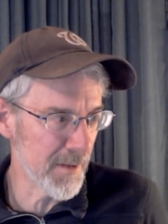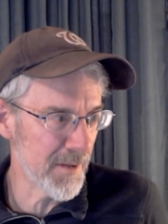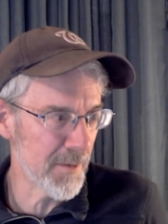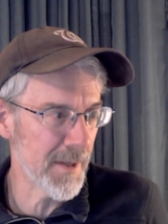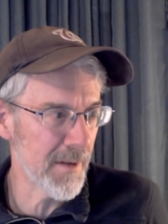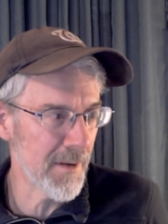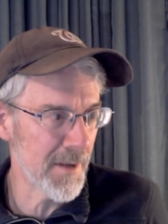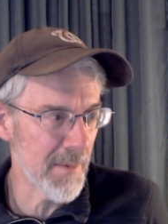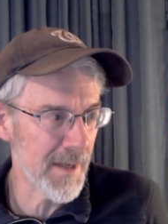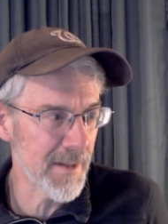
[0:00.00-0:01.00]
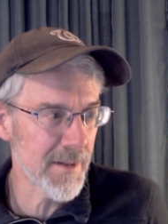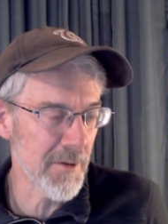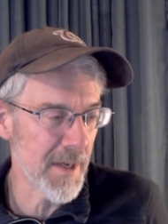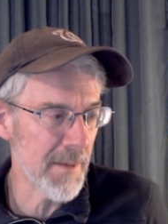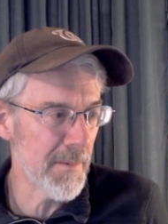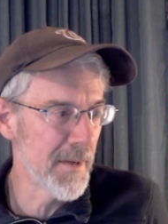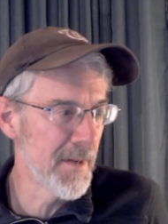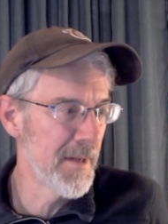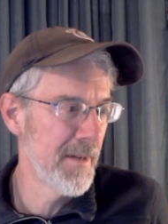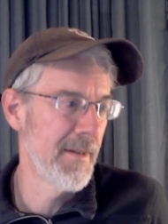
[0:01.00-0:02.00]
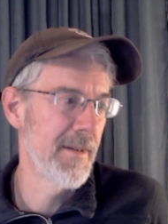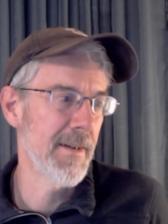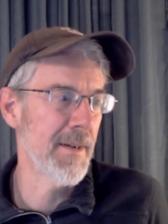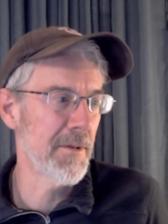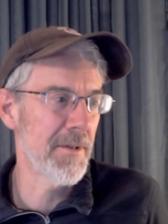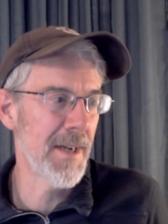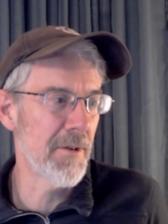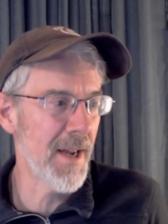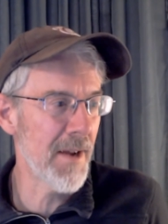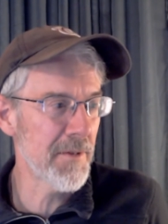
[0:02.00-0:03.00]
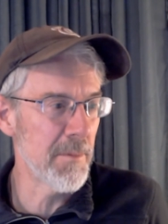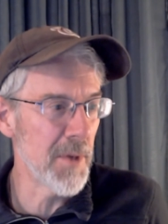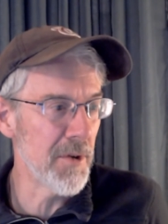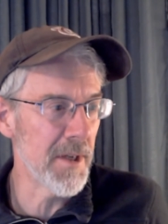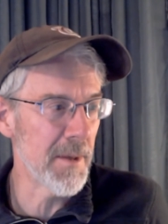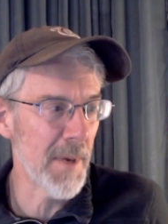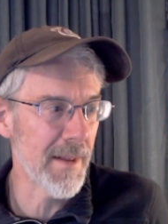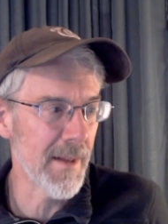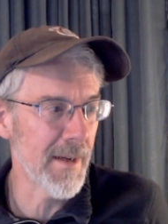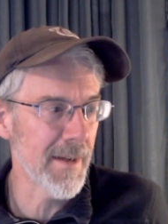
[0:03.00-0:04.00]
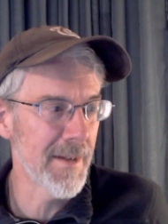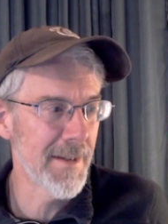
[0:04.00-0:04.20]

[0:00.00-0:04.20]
doing on my stream? I will, I will have to mute him, I think.